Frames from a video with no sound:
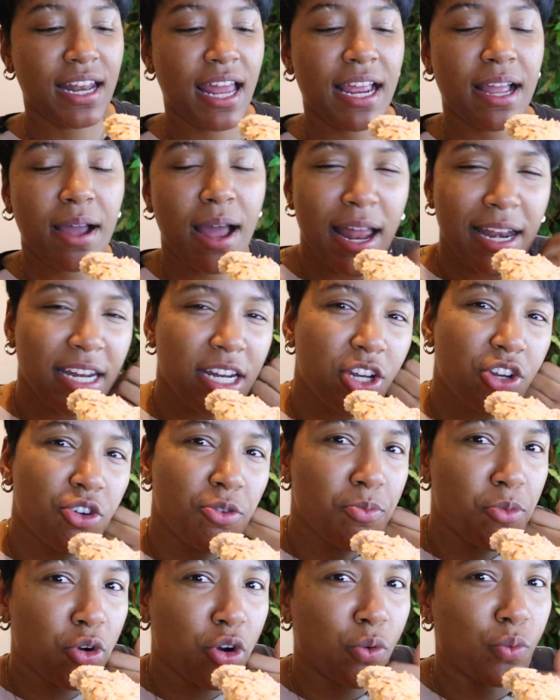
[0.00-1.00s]
Like I need to
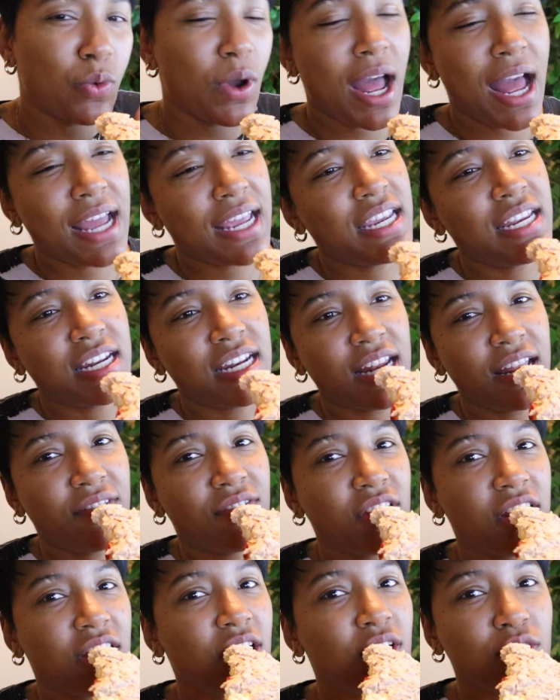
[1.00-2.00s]
do more why eating today
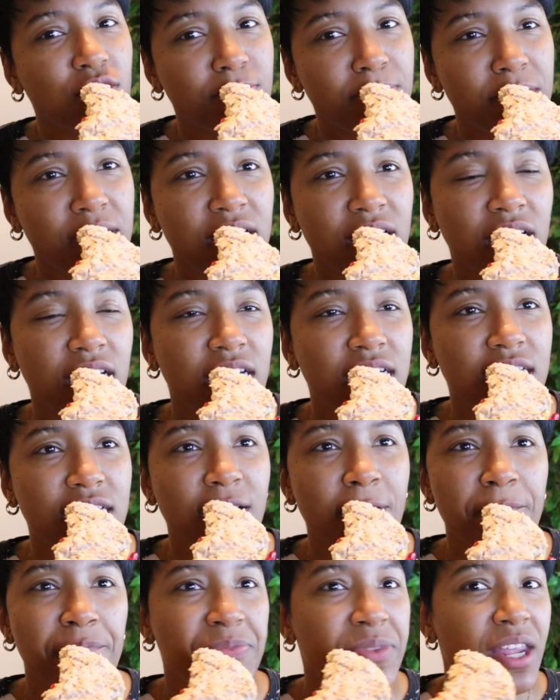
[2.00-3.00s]
videos because
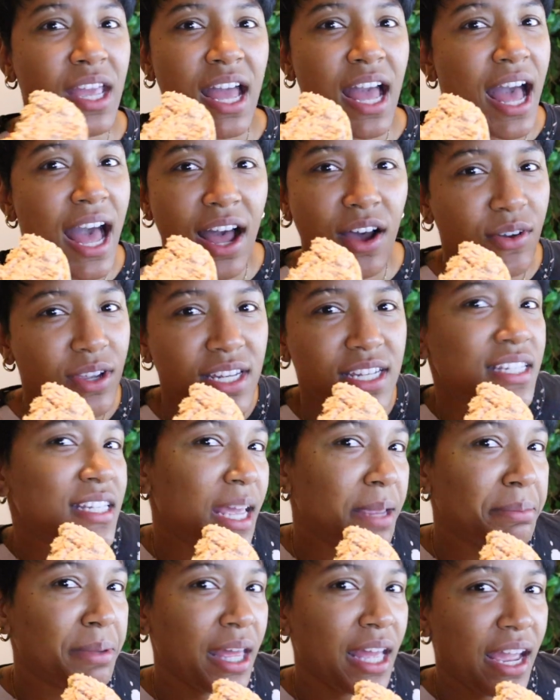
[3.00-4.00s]
I don't eat the
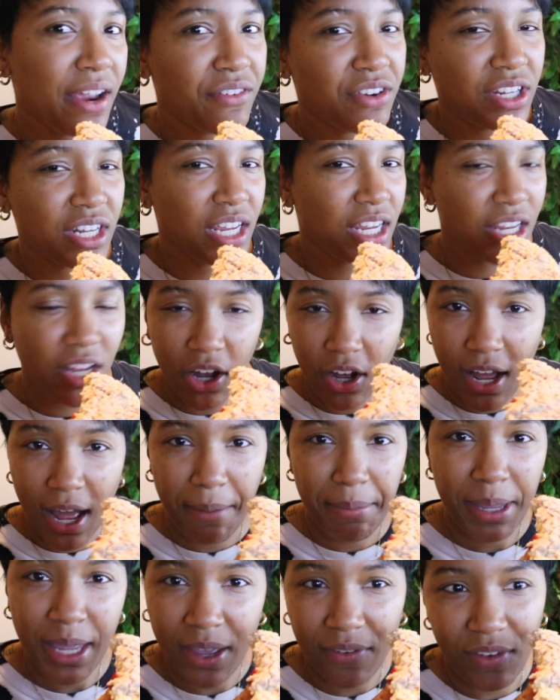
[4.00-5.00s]
same thing every day, y'all. I
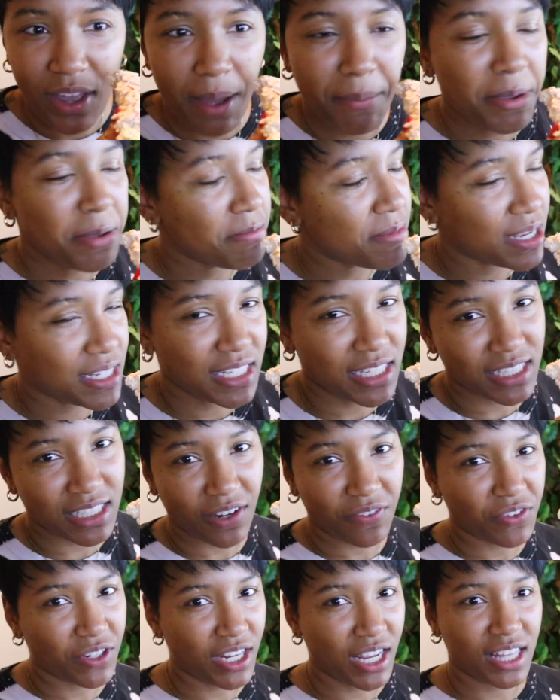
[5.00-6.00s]
be having I be mixing
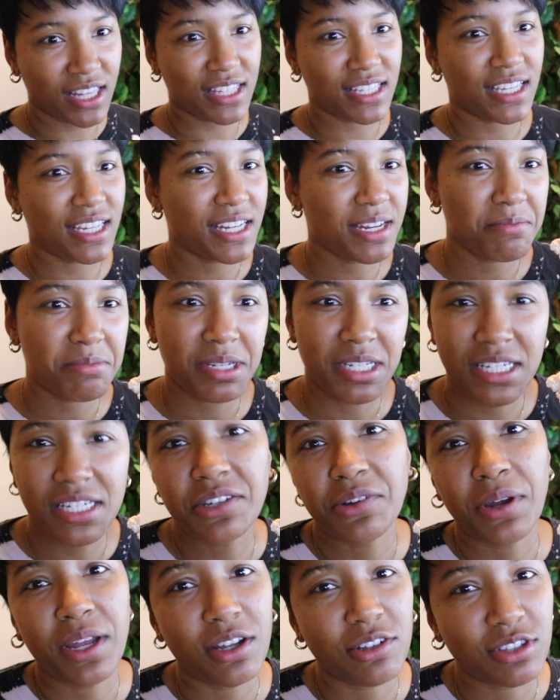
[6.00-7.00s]
stuff together and it be
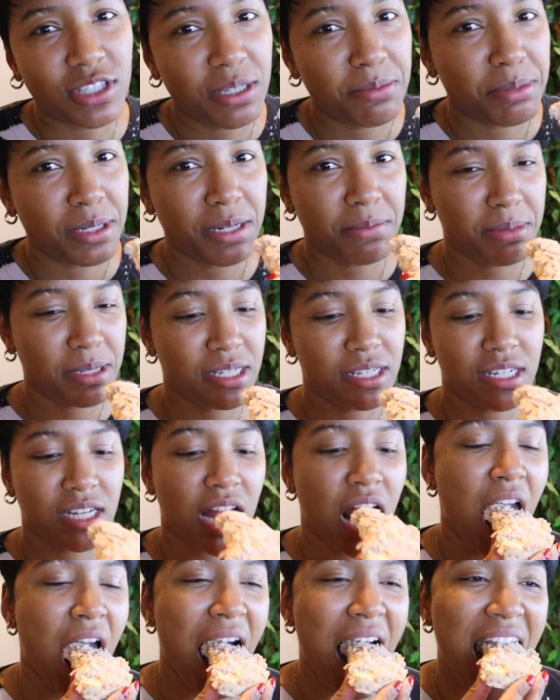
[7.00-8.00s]
still healthy, but it be
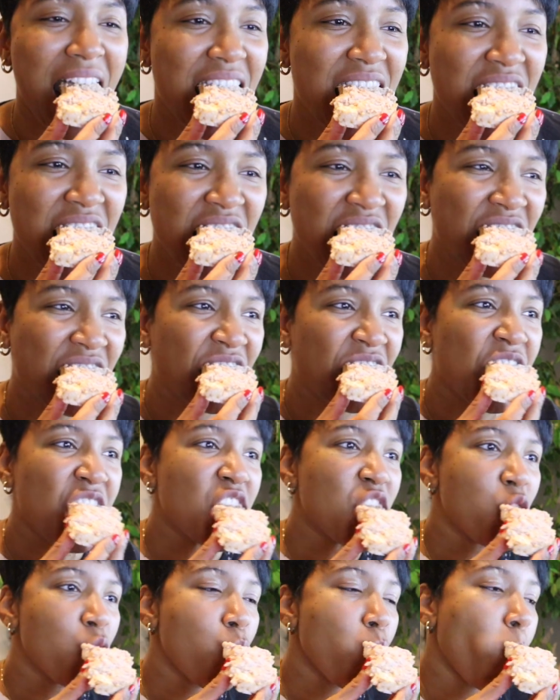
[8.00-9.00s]
good.
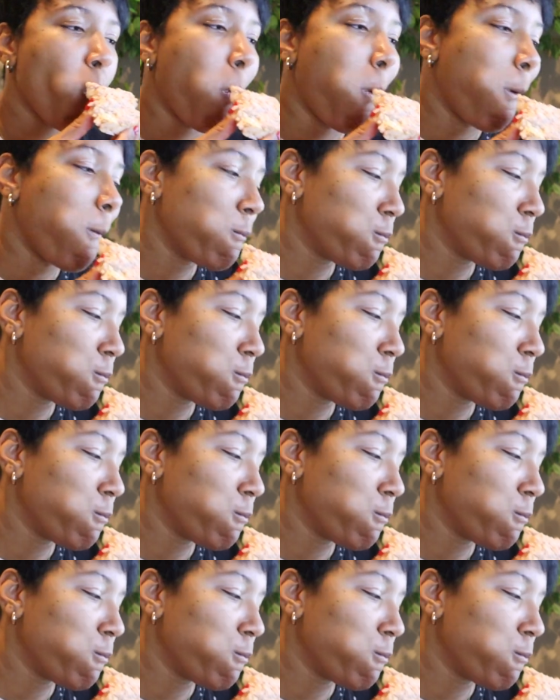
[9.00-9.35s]
Mm.